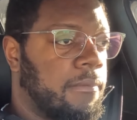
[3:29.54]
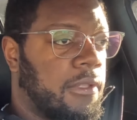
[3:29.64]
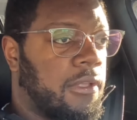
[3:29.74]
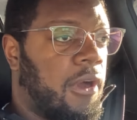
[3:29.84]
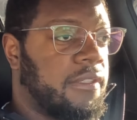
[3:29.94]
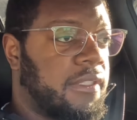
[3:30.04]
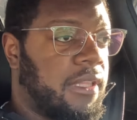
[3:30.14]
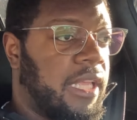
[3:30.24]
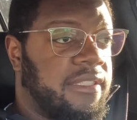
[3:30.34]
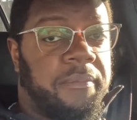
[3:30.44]
causing
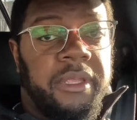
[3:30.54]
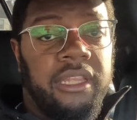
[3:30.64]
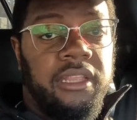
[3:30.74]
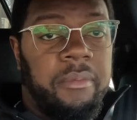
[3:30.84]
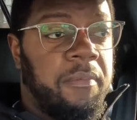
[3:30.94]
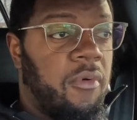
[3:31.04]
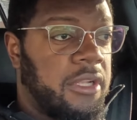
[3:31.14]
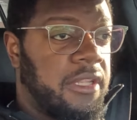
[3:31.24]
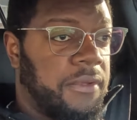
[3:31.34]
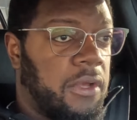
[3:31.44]
things to be a little bit more
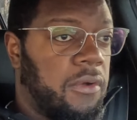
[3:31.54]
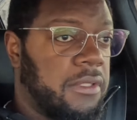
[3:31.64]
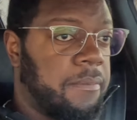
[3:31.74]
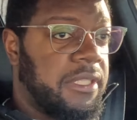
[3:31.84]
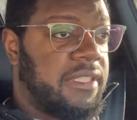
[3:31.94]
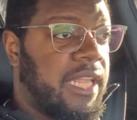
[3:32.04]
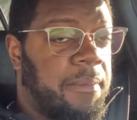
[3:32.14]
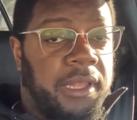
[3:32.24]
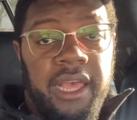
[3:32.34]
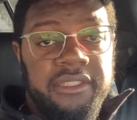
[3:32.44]
difficult to be
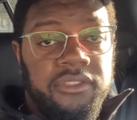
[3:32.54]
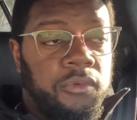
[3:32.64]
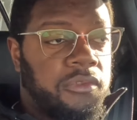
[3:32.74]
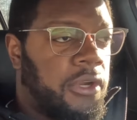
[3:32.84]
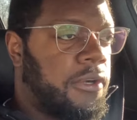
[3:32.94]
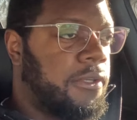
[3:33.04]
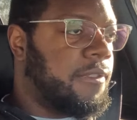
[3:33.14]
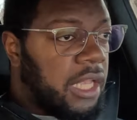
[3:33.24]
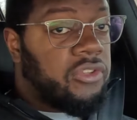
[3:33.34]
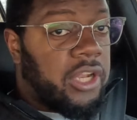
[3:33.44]
stabilized through
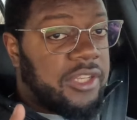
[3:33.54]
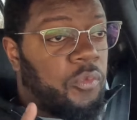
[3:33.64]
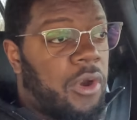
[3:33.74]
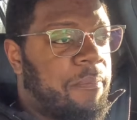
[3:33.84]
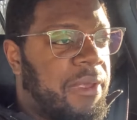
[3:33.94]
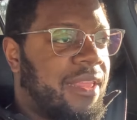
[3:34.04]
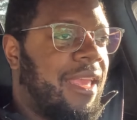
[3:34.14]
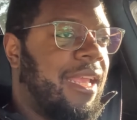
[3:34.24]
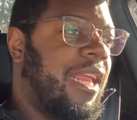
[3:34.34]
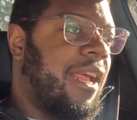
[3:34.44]
turns. So that's one big
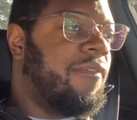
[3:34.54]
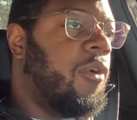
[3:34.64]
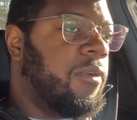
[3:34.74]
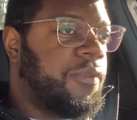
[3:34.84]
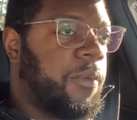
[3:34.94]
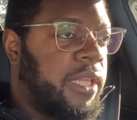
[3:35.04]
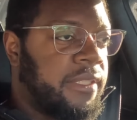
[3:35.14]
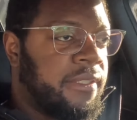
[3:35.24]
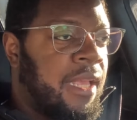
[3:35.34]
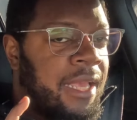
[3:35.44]
thing that I've noticed with
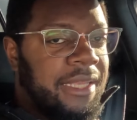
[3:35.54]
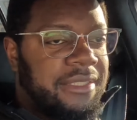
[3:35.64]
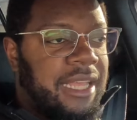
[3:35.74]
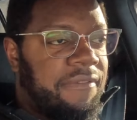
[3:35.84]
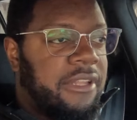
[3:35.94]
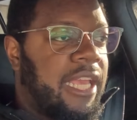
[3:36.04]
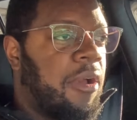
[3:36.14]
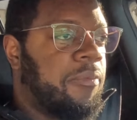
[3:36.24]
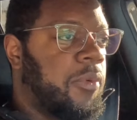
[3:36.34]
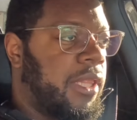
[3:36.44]
this. It's definitely helped with